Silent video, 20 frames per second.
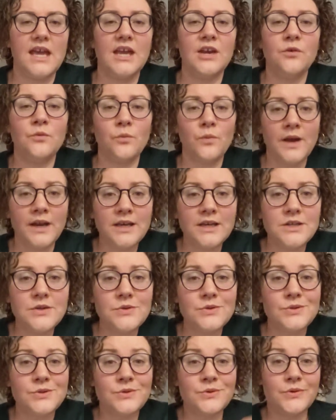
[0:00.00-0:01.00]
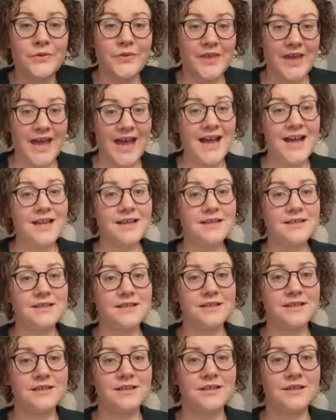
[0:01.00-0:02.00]
And when you do
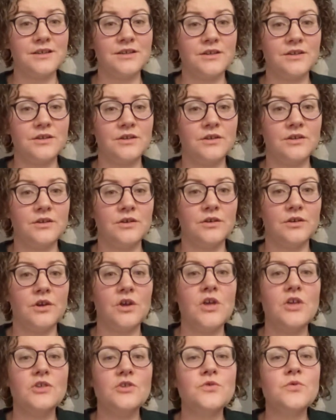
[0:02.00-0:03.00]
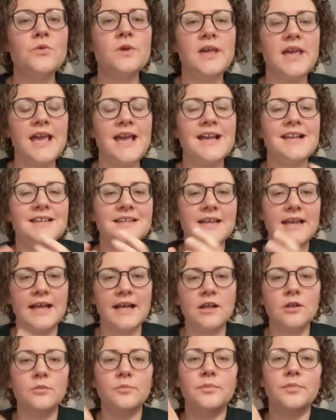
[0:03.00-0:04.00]
that, you can't
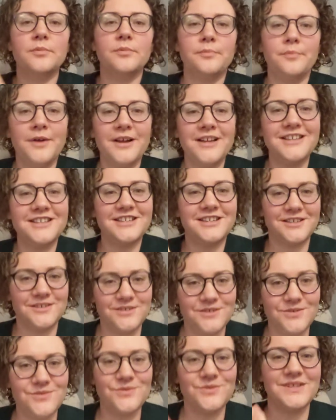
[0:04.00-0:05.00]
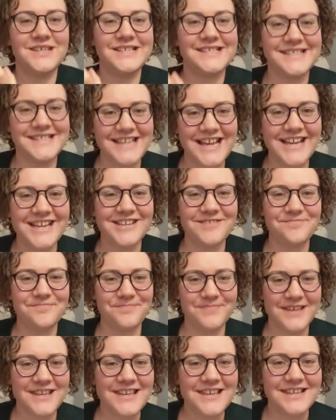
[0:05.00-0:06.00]
help but to do the second
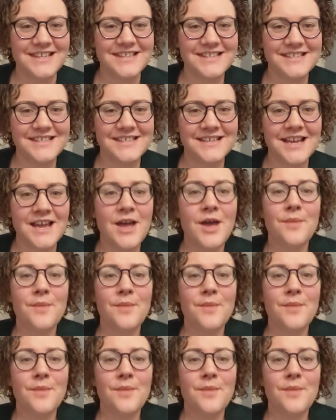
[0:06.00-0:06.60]
piece.